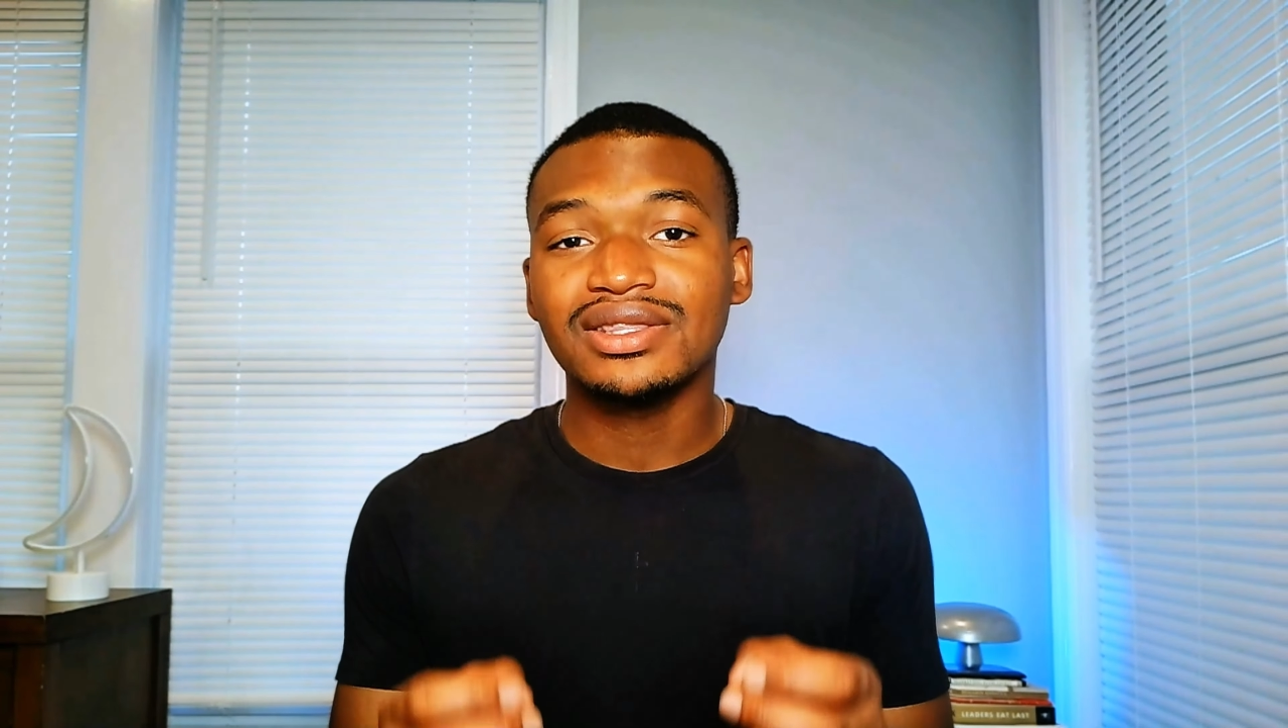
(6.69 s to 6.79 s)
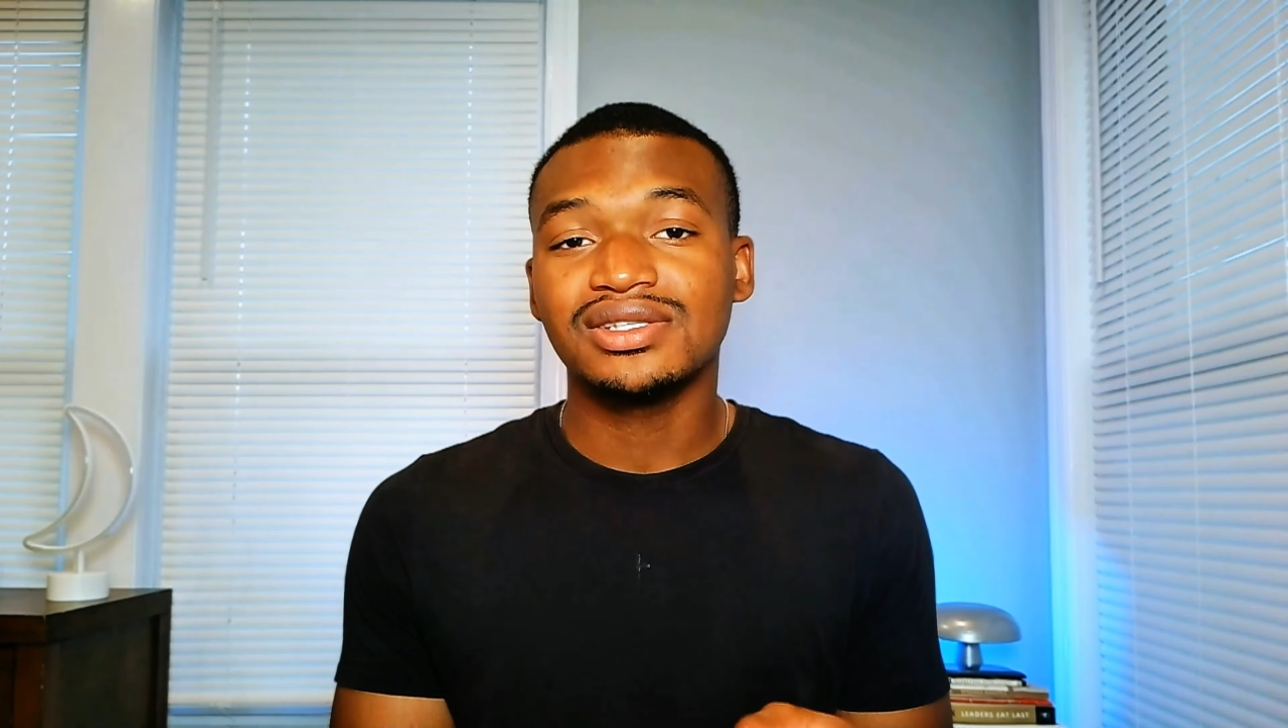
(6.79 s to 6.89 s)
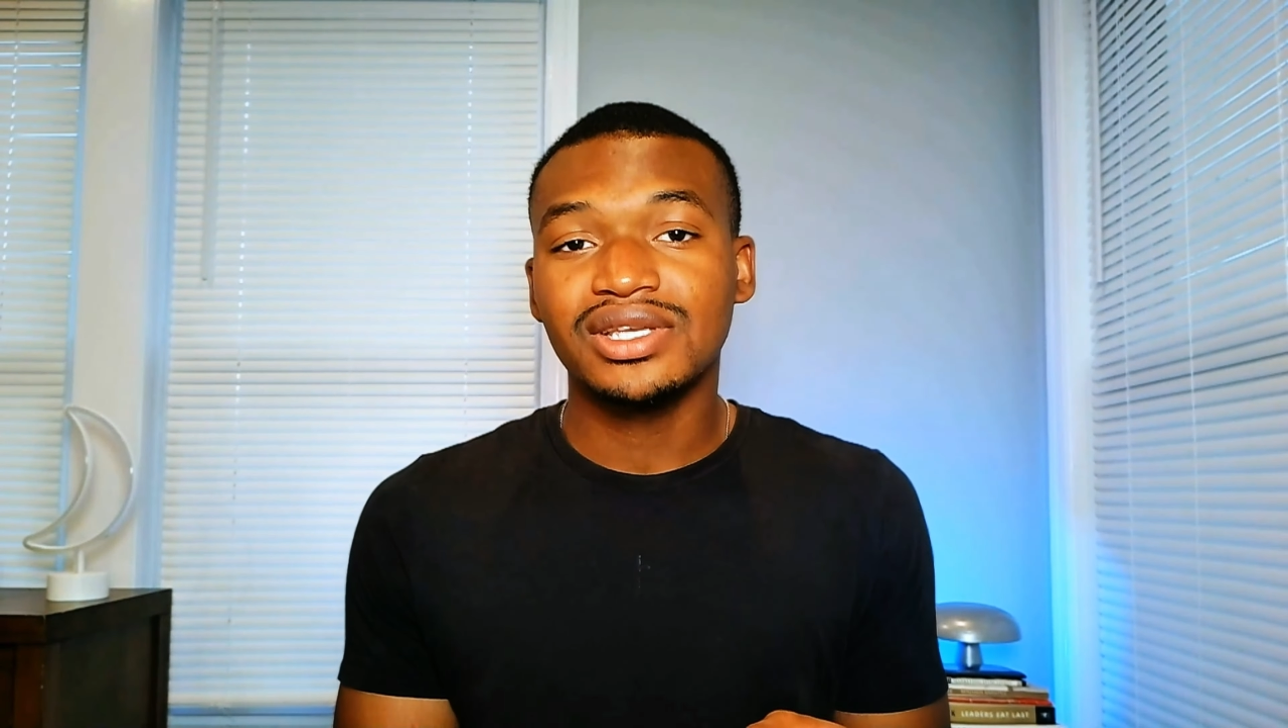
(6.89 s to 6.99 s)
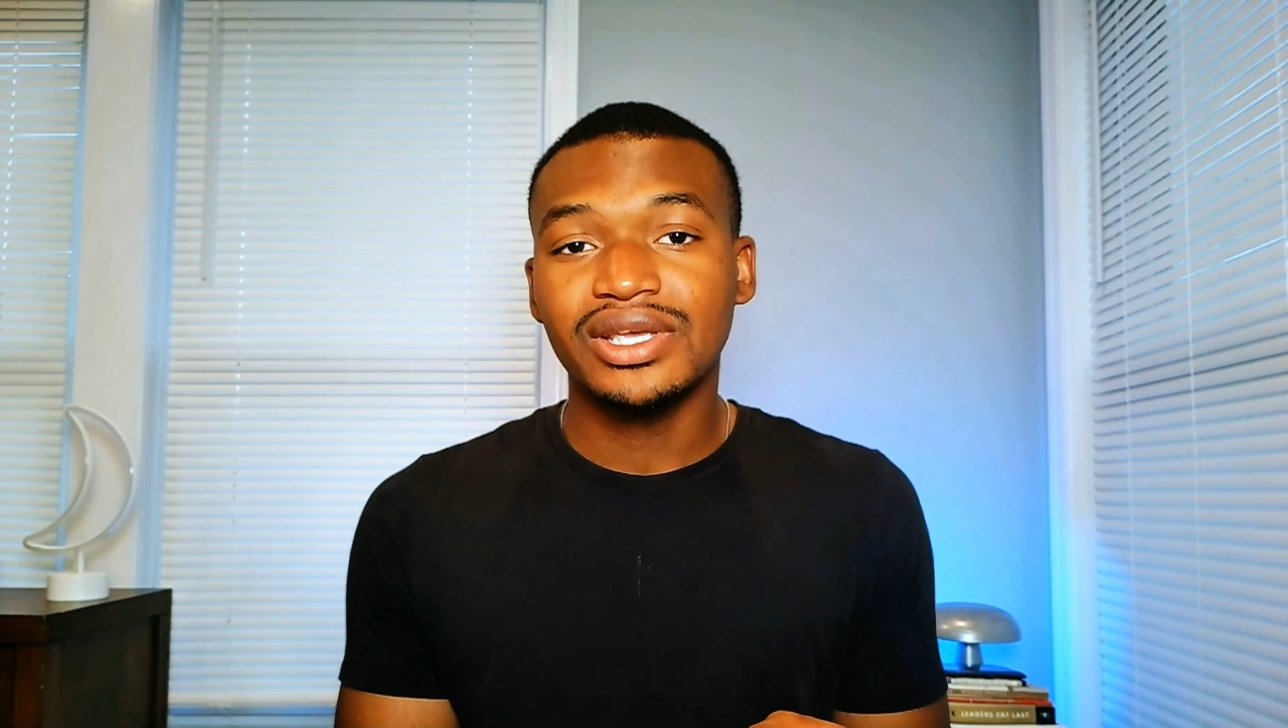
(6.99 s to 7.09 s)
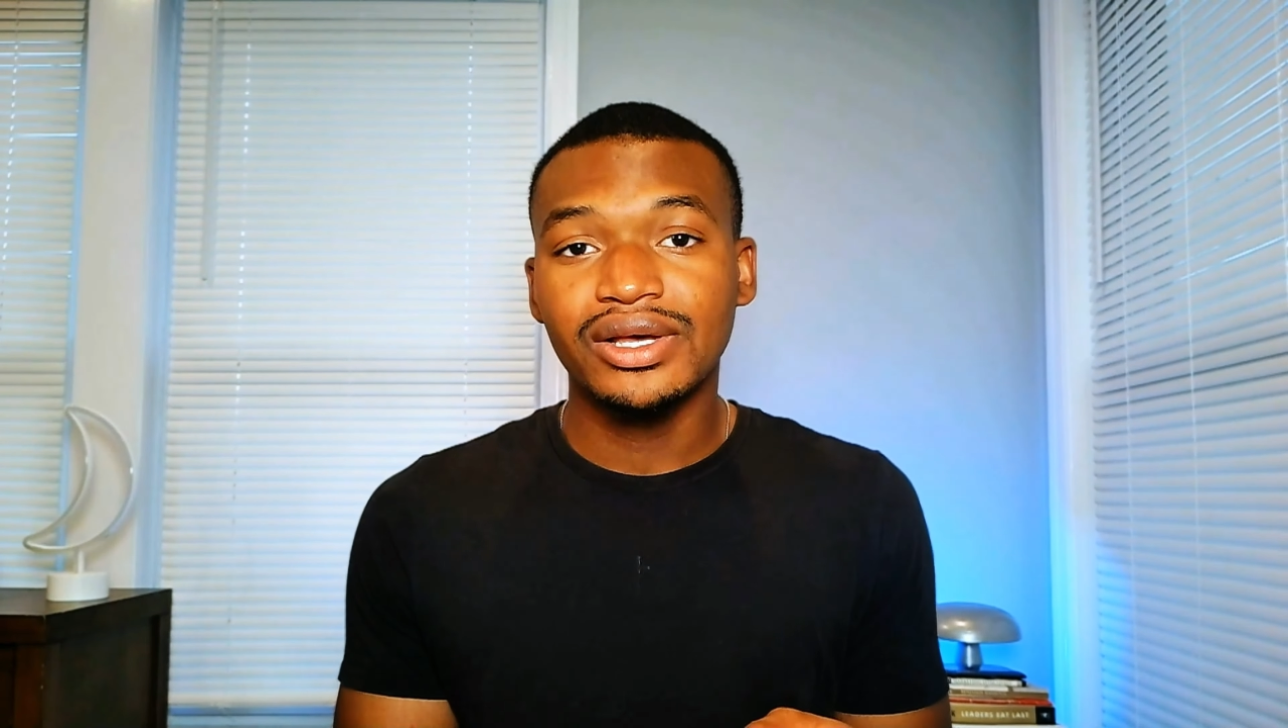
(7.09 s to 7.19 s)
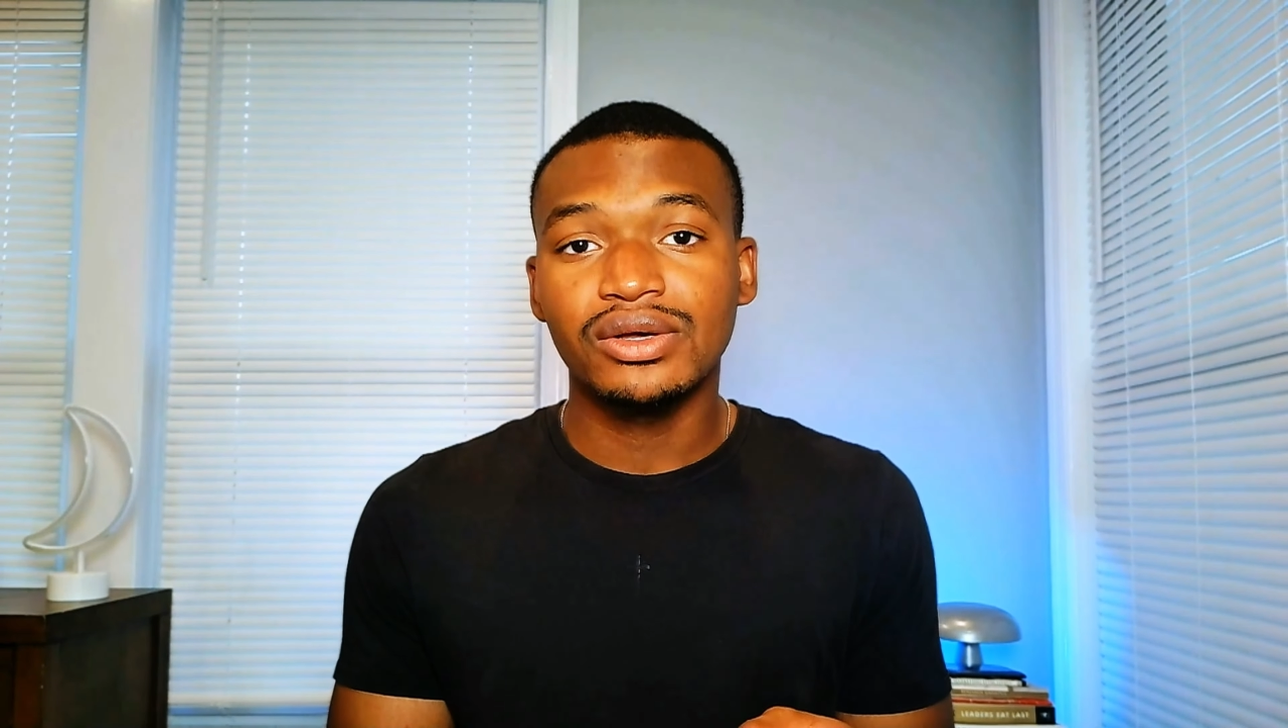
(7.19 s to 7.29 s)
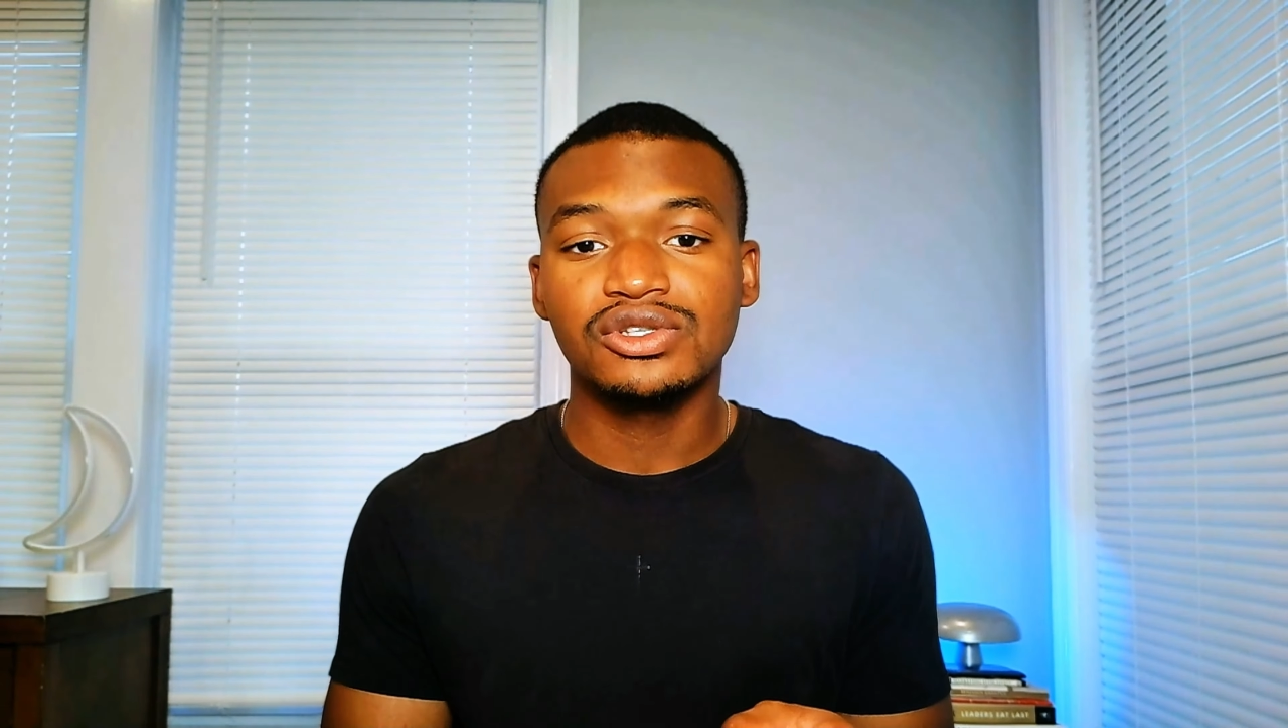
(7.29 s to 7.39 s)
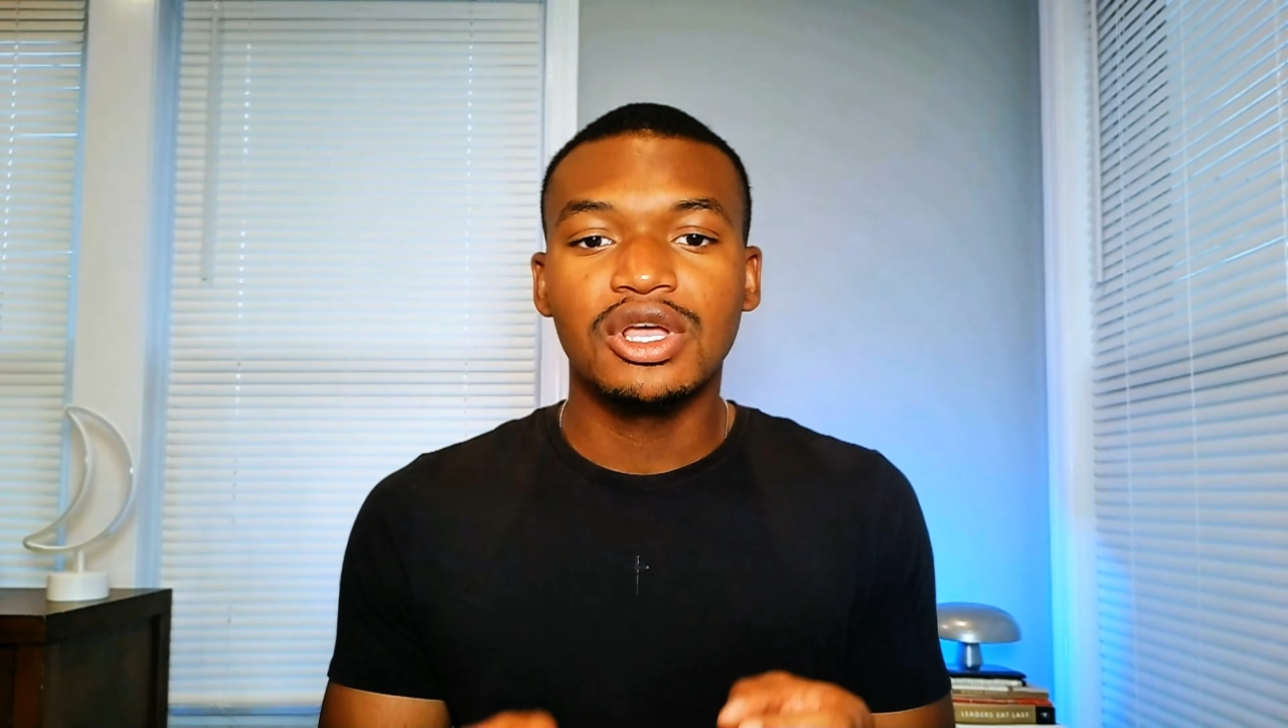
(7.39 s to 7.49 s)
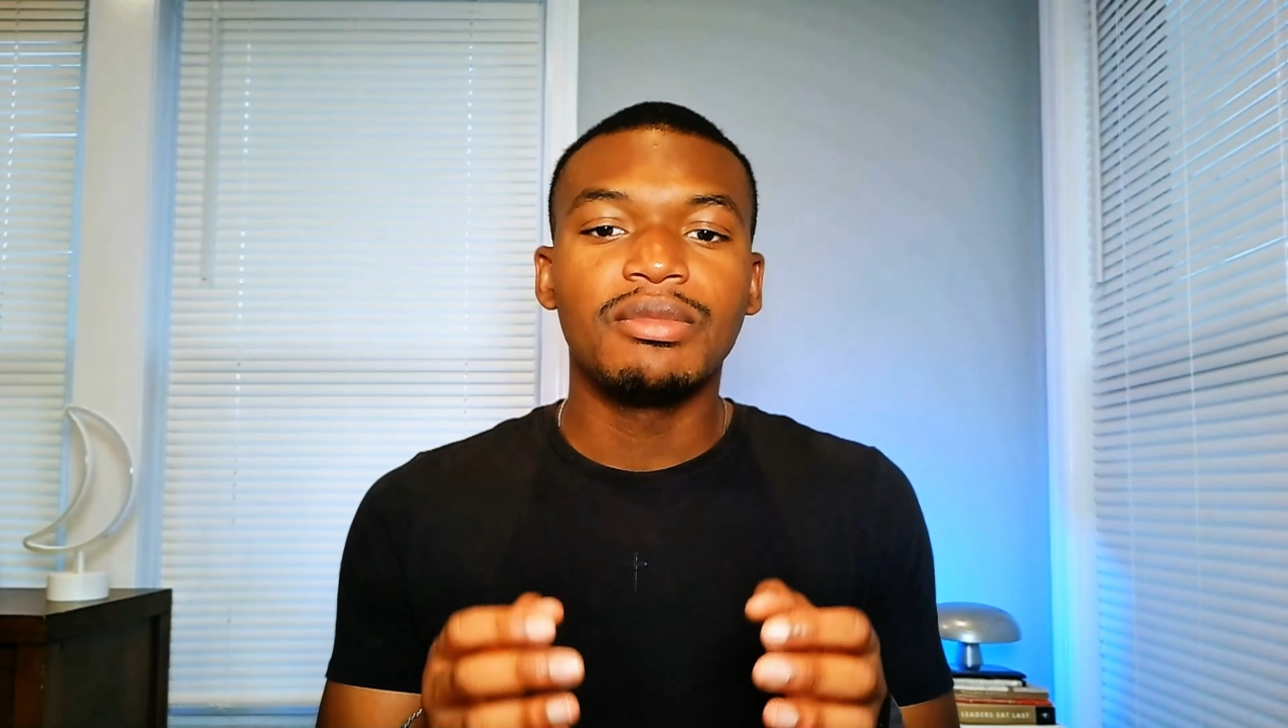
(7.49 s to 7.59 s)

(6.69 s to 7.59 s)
the skills,